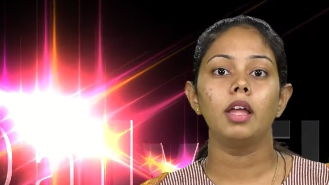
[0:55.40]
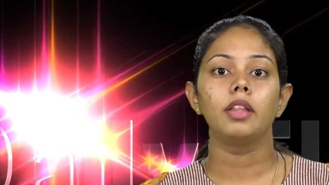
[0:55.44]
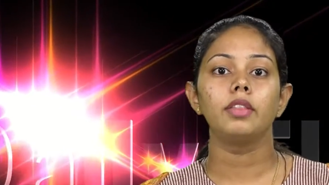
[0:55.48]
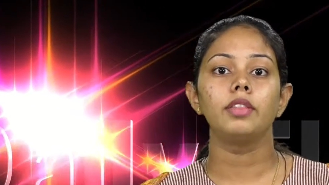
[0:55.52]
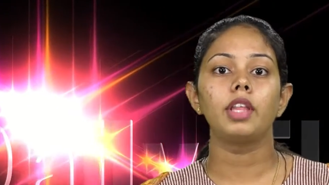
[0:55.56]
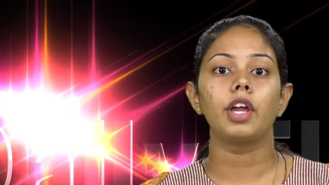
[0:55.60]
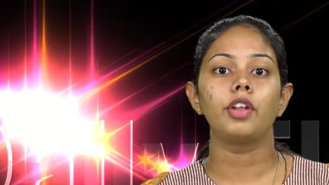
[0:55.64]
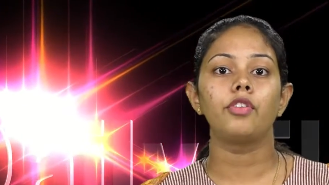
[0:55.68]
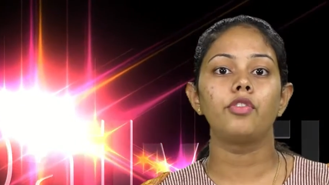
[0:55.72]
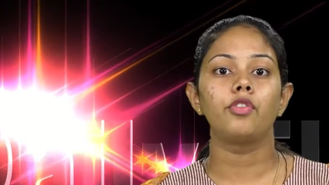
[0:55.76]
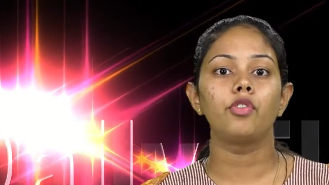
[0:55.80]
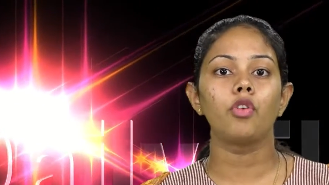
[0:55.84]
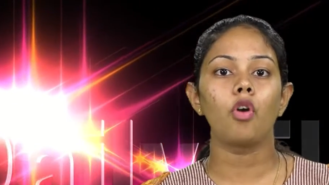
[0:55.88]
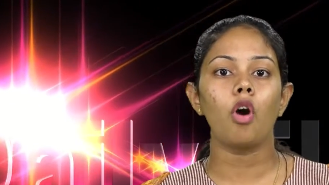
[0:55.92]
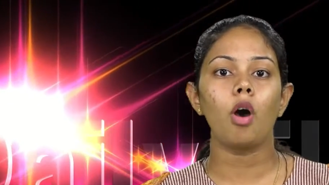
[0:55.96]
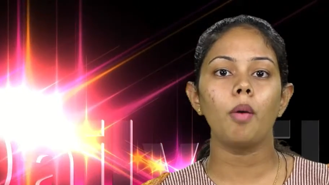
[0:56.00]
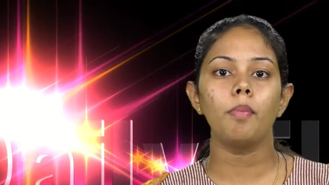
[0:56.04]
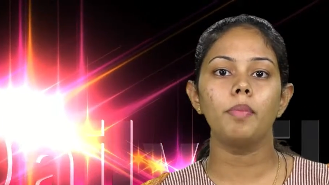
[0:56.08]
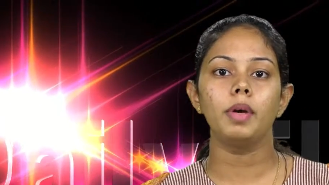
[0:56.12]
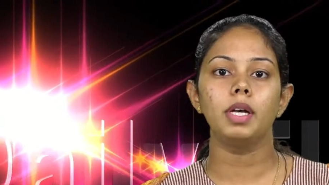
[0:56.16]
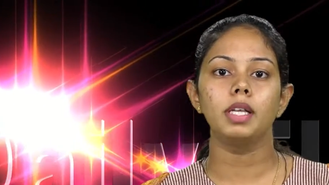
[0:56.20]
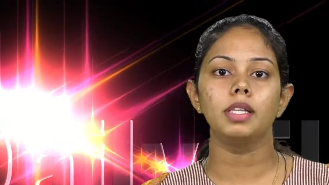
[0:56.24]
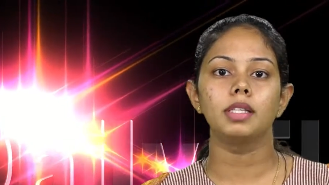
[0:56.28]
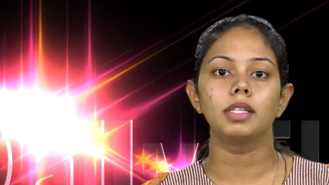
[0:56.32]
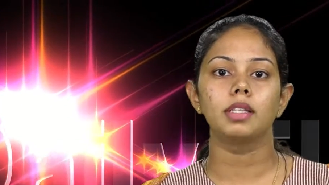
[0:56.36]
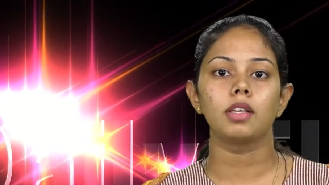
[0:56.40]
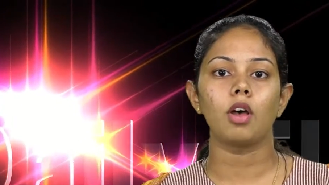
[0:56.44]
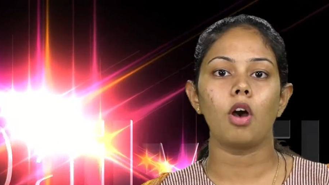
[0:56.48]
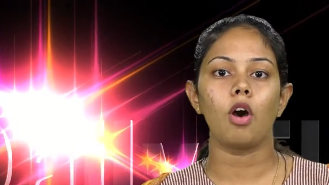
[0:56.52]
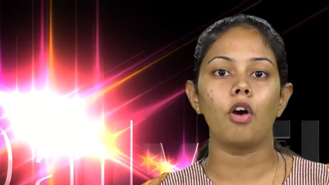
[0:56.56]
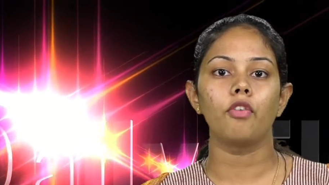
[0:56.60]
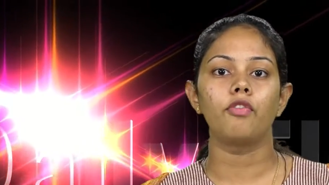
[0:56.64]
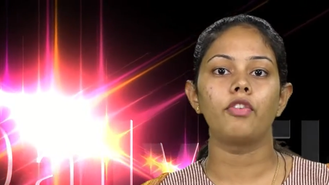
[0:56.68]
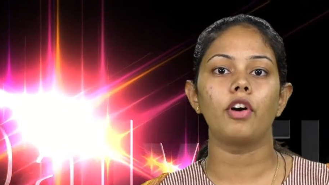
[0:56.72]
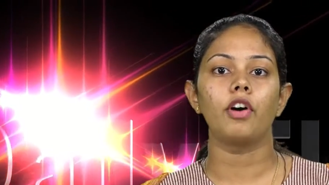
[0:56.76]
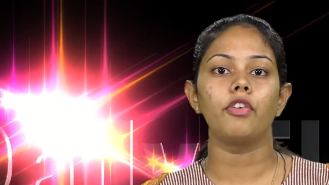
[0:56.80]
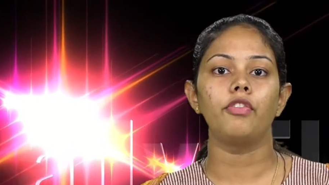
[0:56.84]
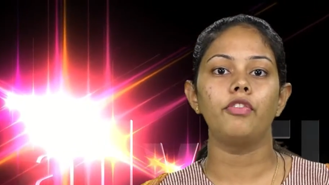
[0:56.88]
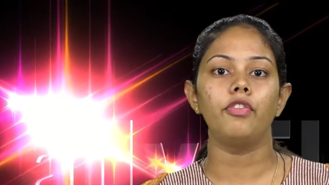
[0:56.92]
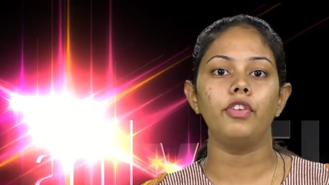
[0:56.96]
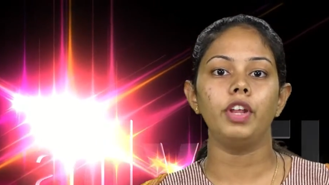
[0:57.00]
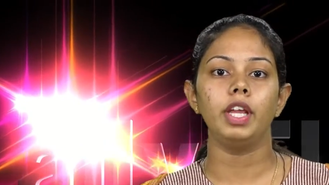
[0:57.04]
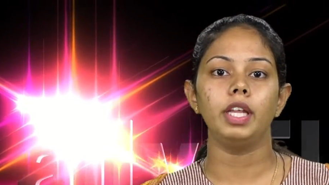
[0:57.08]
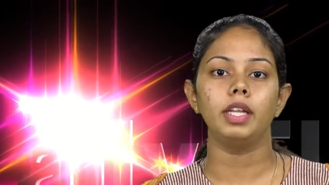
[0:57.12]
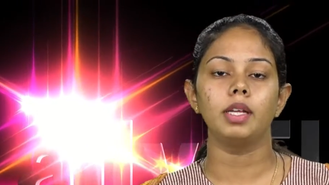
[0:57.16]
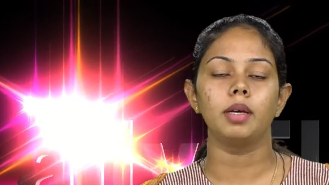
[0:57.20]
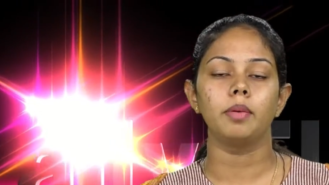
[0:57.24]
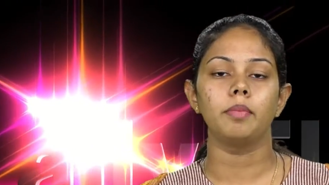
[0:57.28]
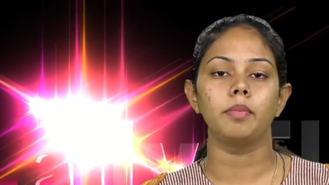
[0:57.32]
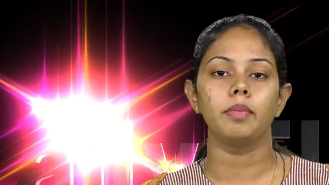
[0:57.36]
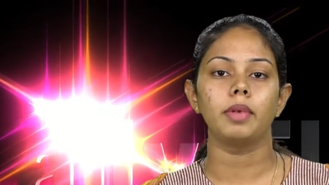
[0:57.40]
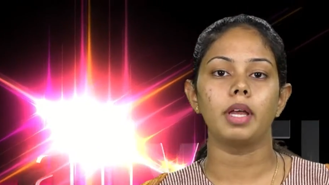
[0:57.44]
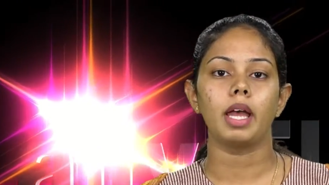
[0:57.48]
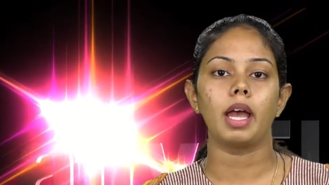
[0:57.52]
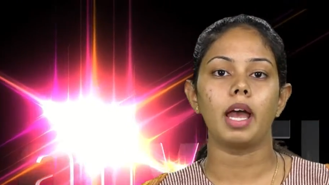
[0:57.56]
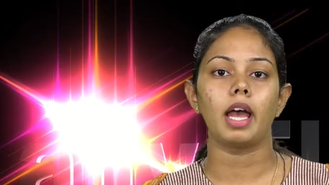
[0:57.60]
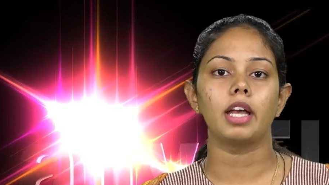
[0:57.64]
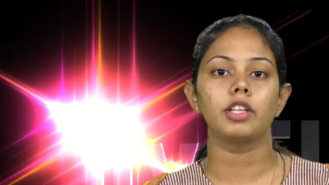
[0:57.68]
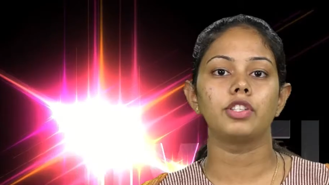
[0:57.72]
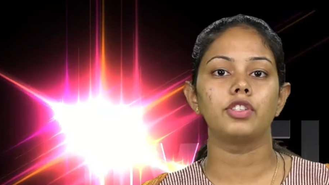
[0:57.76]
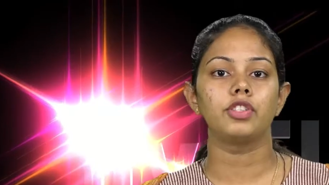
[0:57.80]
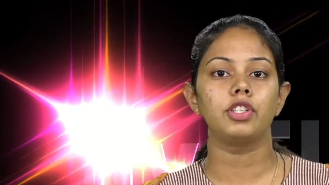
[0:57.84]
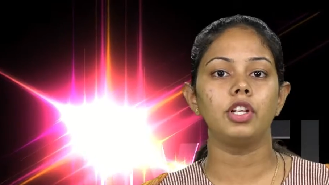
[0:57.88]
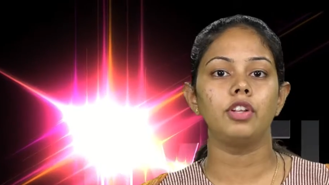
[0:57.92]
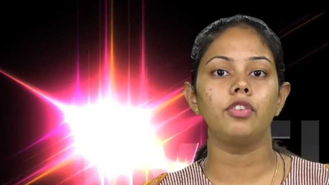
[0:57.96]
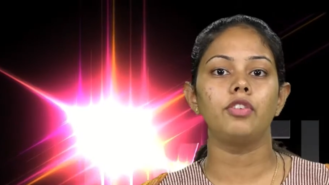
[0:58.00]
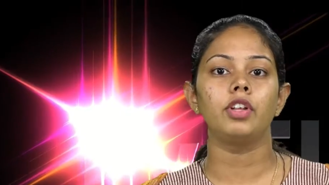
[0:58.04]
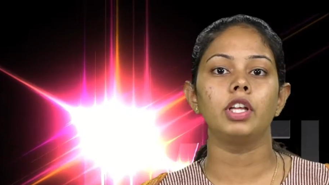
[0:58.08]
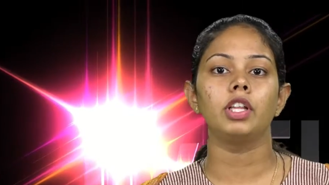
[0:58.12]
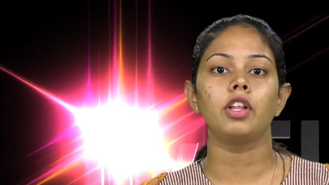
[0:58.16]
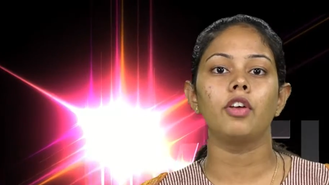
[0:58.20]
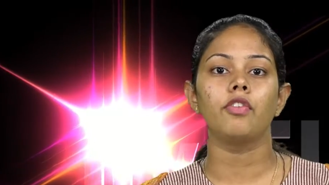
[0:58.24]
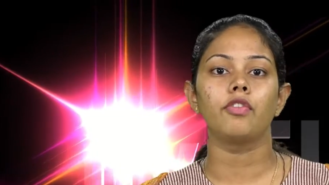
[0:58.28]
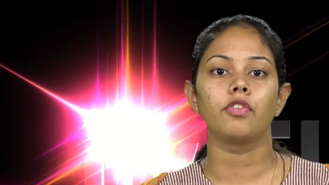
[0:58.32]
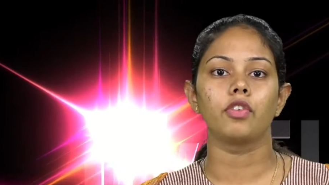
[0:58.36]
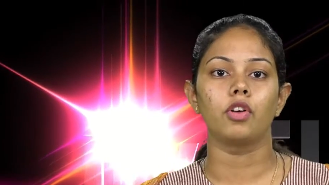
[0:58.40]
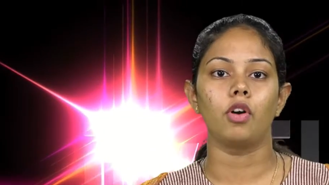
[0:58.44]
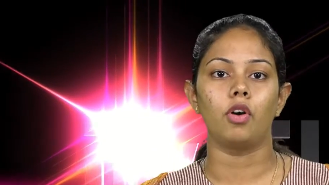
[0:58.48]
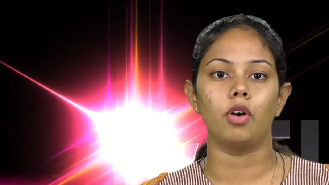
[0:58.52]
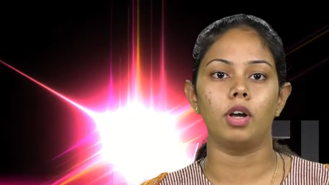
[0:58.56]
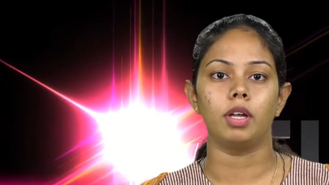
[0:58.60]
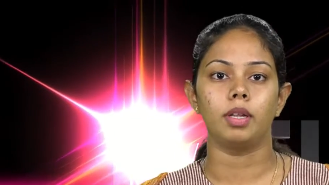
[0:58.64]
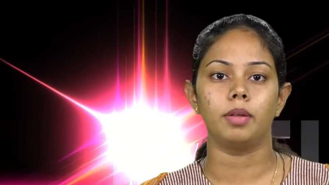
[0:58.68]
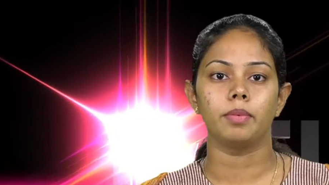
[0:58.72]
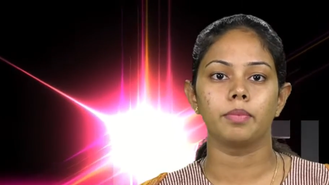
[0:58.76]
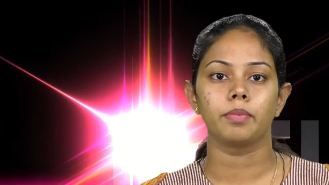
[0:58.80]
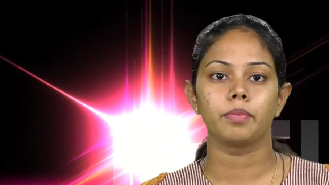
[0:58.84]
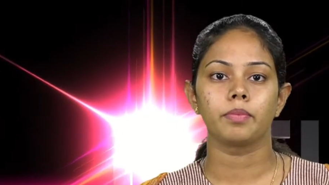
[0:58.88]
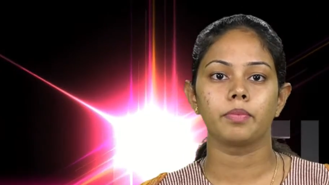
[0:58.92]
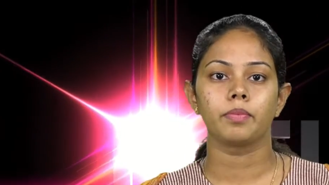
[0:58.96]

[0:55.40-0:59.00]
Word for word: that rob us of our freedom as children of God.